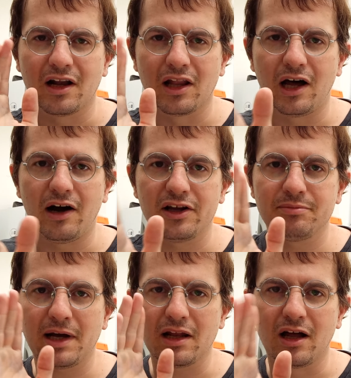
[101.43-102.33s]

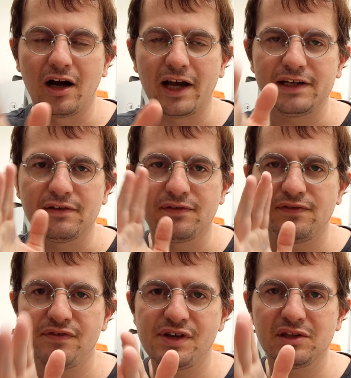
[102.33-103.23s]
line by line,
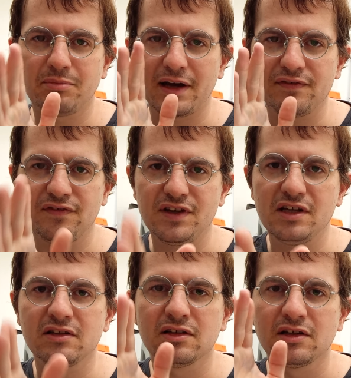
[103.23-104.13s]
feet by
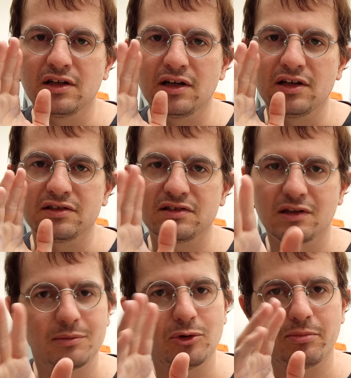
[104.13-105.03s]
feet,
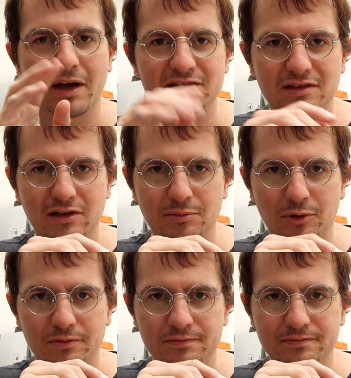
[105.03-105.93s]
syllable by
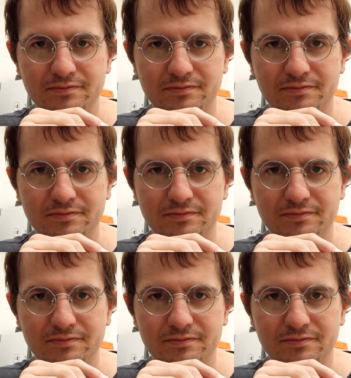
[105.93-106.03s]
syllable.